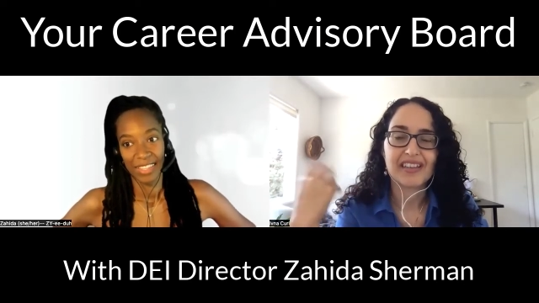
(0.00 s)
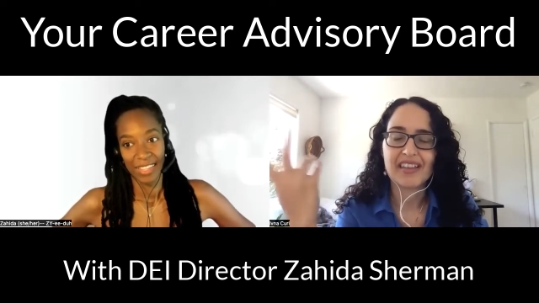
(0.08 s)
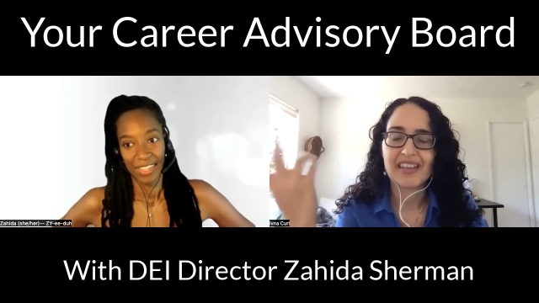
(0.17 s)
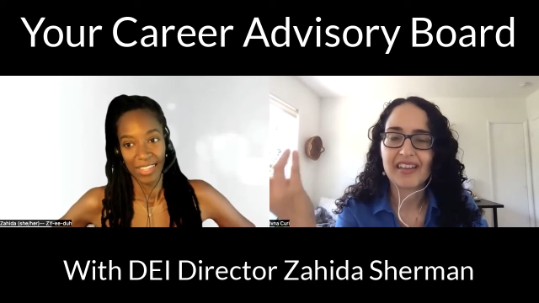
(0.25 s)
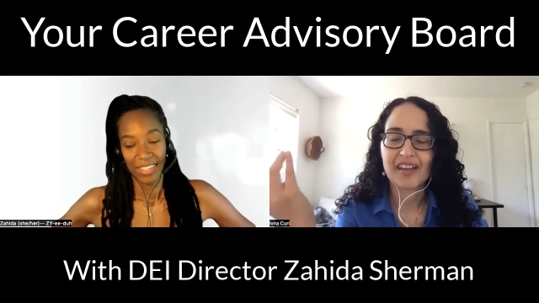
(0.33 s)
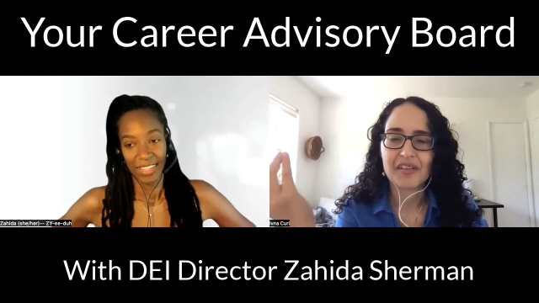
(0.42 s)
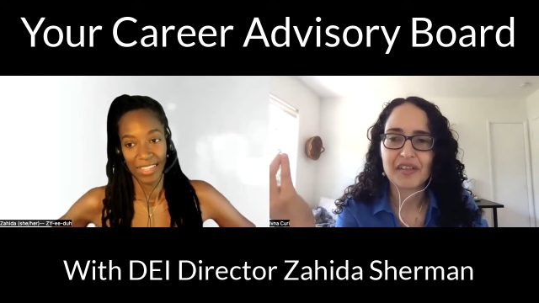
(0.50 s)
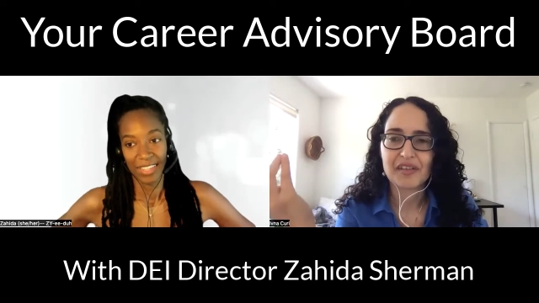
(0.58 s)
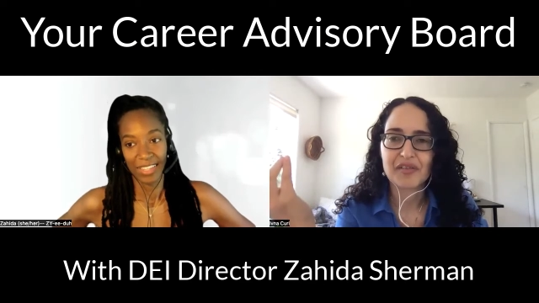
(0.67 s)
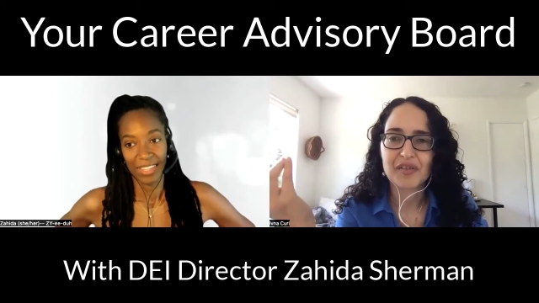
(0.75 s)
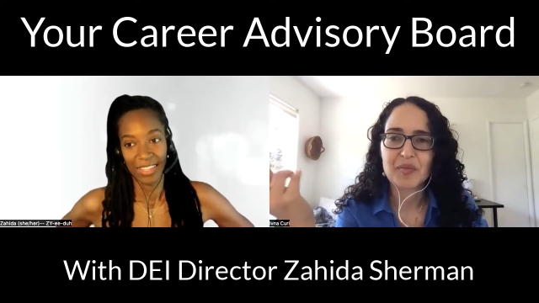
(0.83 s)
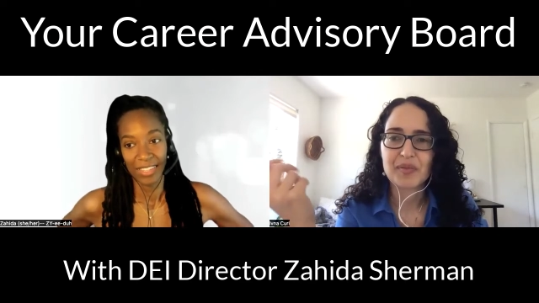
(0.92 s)
Speaker 1: in other
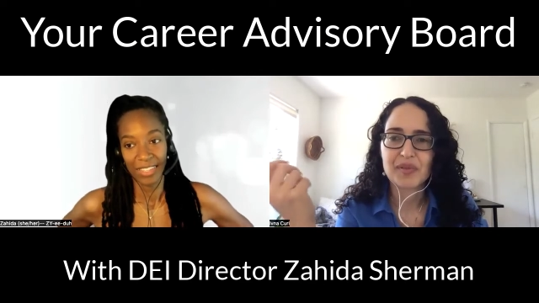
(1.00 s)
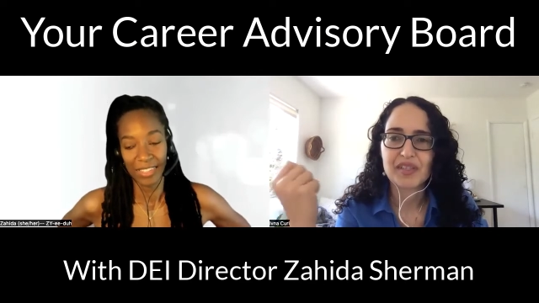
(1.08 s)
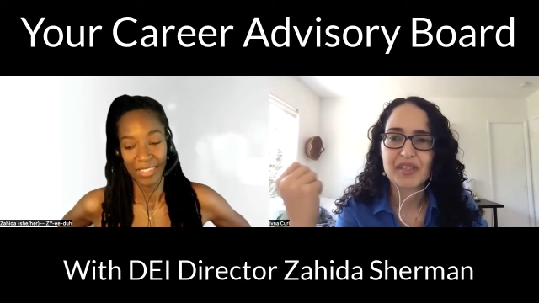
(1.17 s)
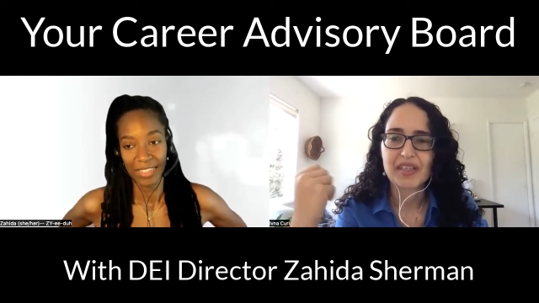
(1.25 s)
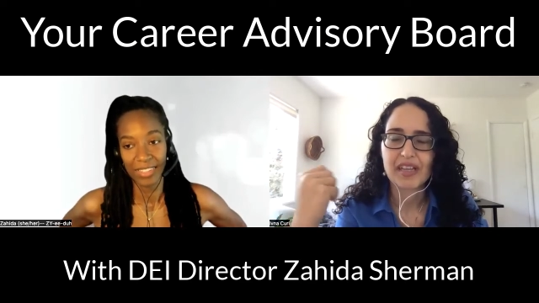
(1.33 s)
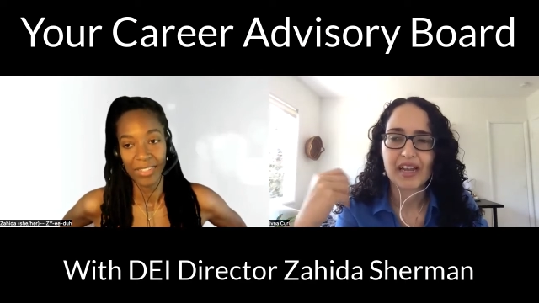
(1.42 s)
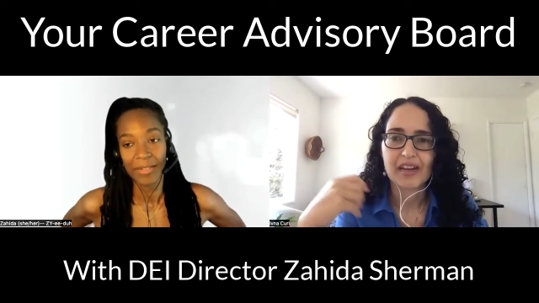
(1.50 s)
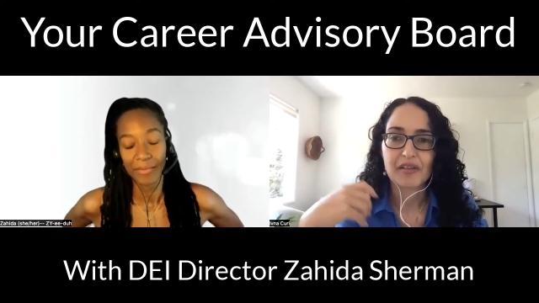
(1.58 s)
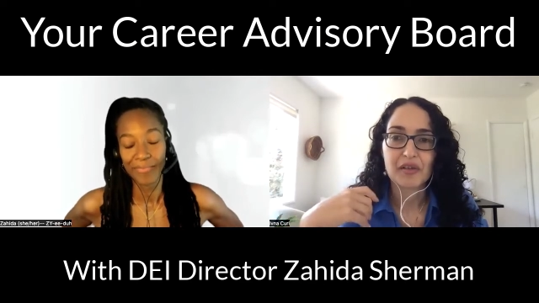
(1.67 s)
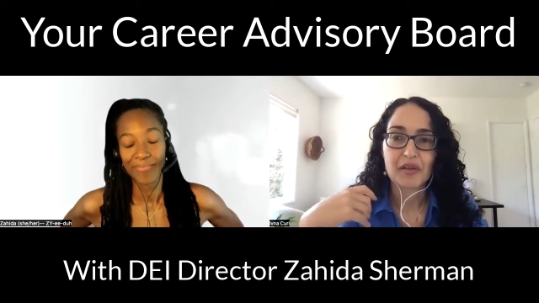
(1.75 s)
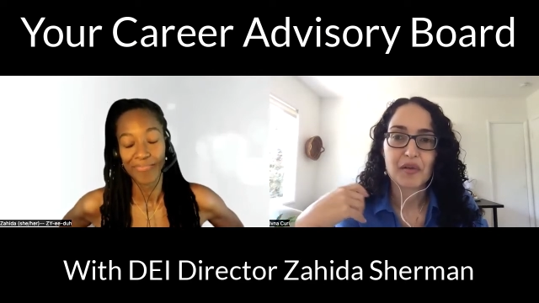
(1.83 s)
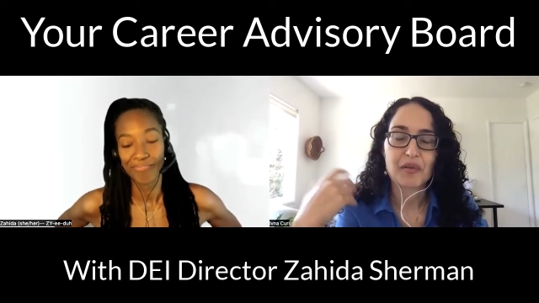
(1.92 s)
groups. I
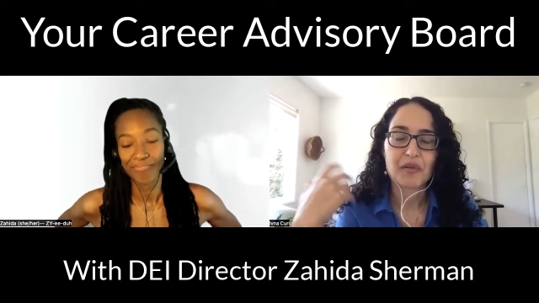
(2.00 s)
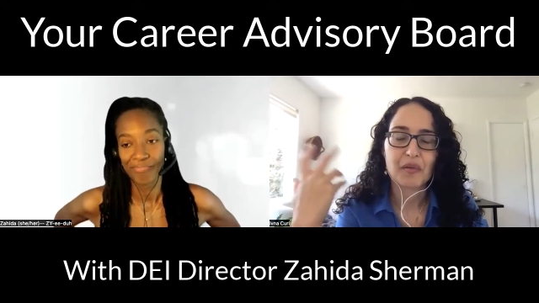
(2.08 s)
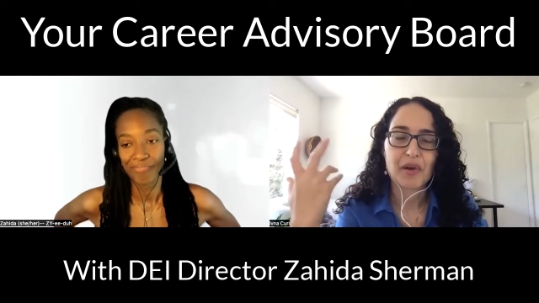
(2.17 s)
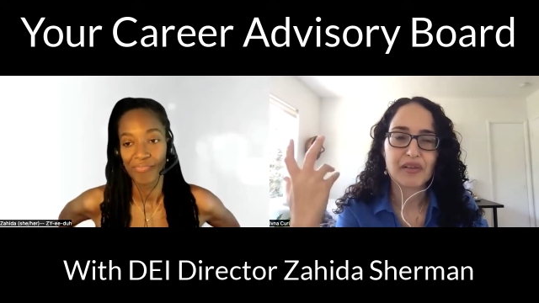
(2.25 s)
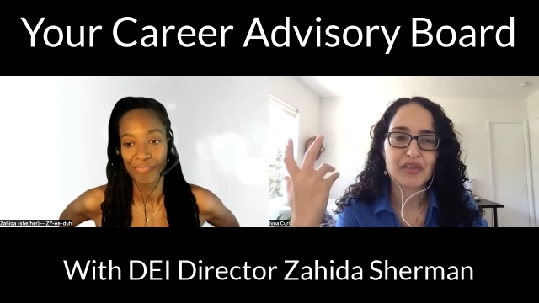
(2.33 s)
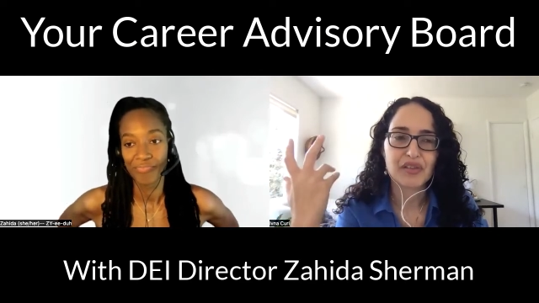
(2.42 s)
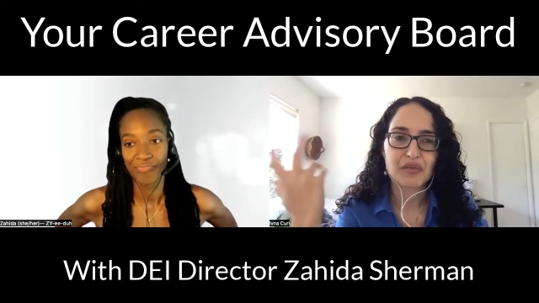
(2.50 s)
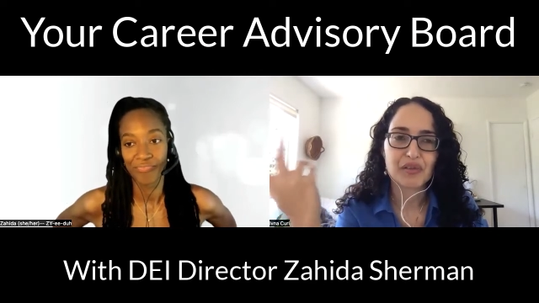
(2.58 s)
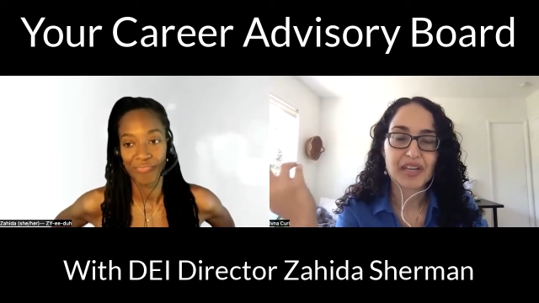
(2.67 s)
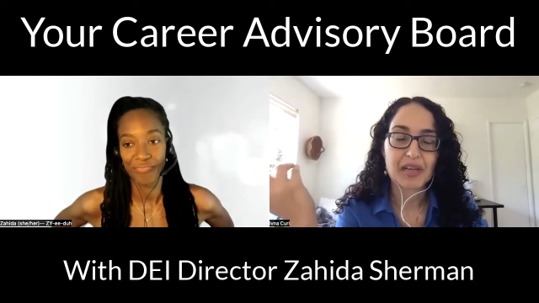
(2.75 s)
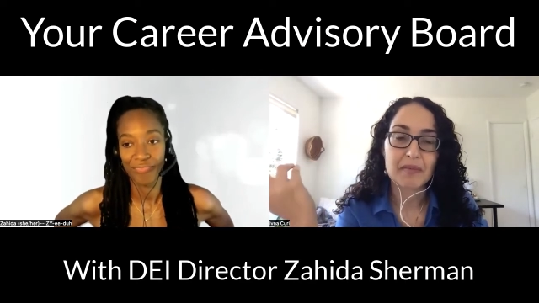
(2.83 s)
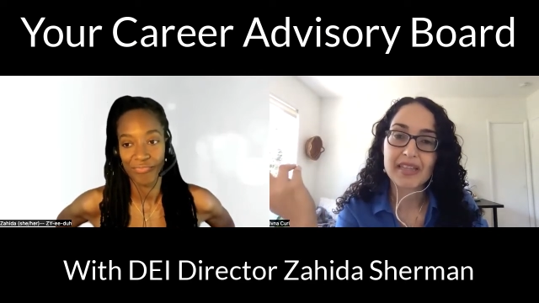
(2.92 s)
don't know who else you
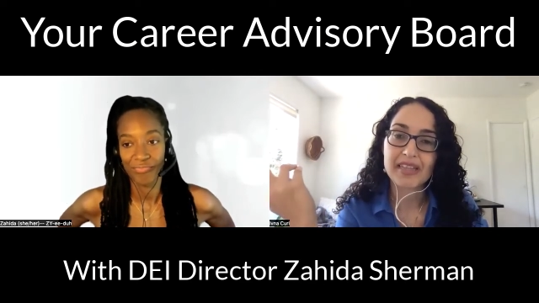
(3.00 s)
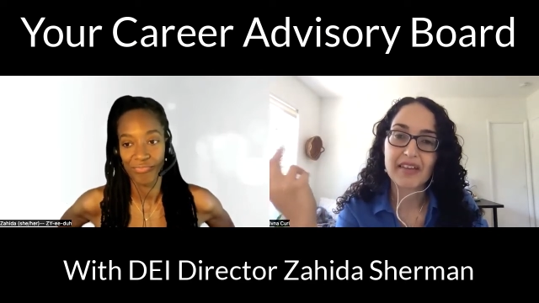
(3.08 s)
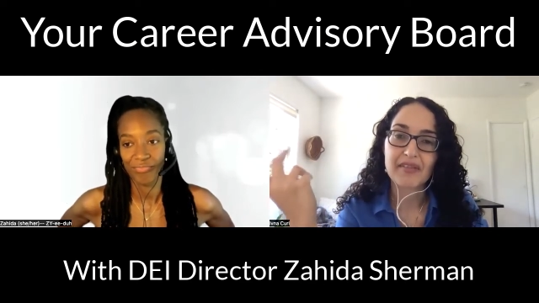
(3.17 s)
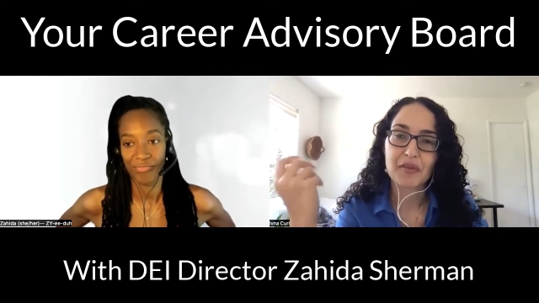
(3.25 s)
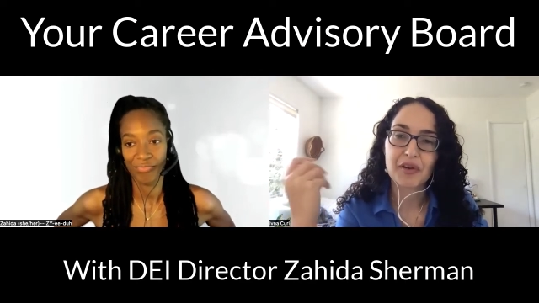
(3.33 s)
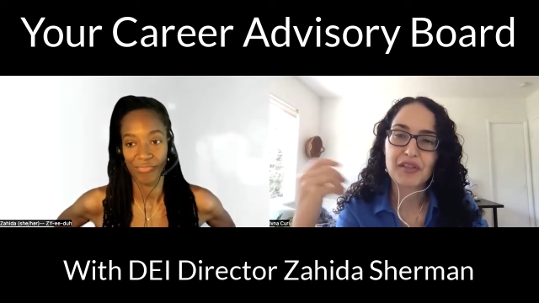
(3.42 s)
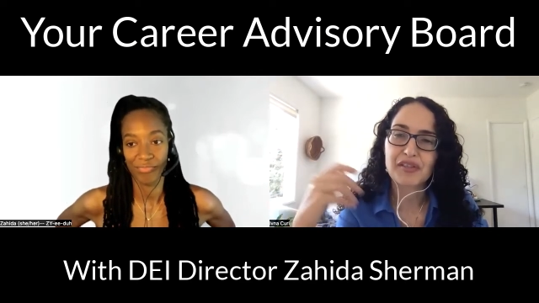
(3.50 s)
recommend that for.